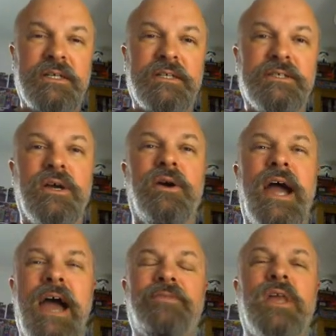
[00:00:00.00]
So I
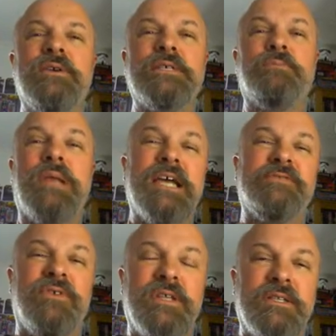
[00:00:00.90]
have those in place
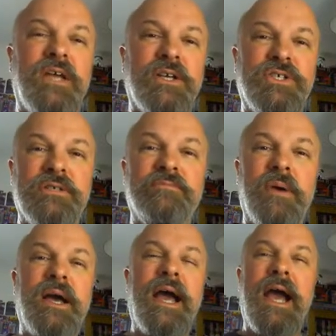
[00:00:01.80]
for the dungeon,
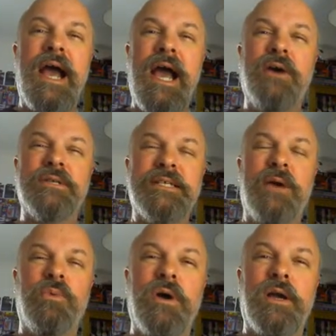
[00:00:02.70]
but how does that
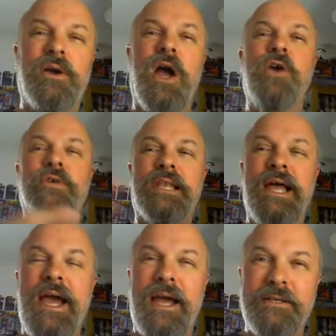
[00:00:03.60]
work over
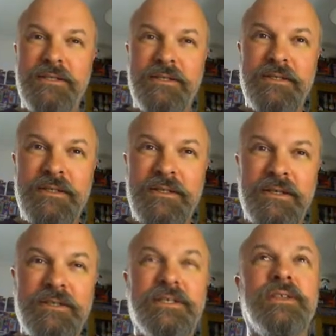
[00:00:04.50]
land?
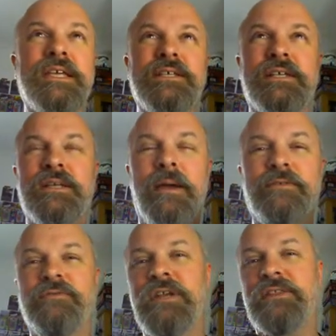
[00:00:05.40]
So these are things I'm having
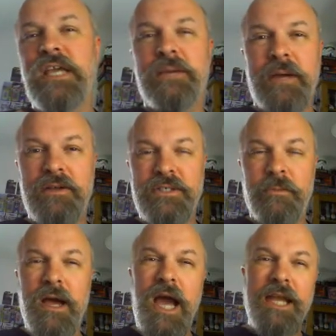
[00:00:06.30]
to really think about. So
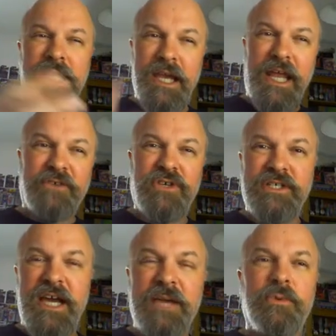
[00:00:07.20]
I'm adding in extra
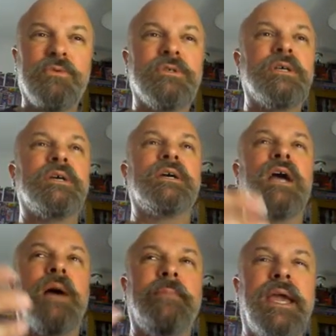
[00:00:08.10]
tables,
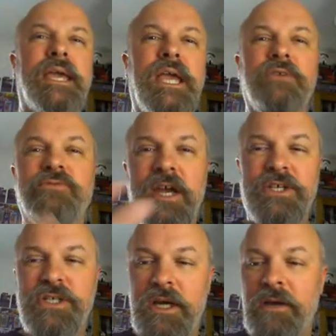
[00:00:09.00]
I'm making it
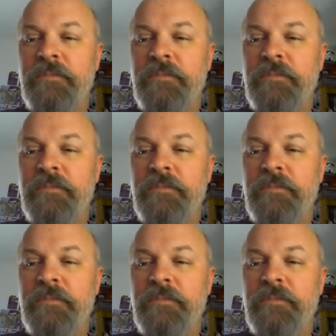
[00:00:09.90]
richer.